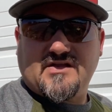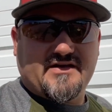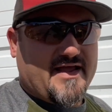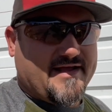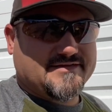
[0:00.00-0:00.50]

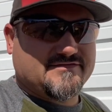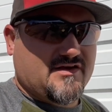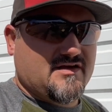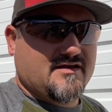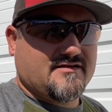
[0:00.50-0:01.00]
Dad's
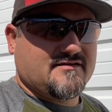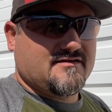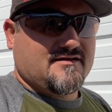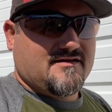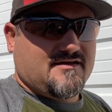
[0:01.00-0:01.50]
fine.
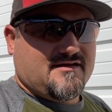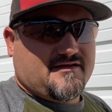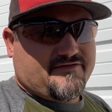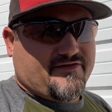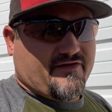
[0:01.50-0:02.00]

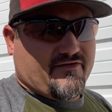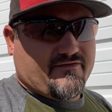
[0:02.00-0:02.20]
So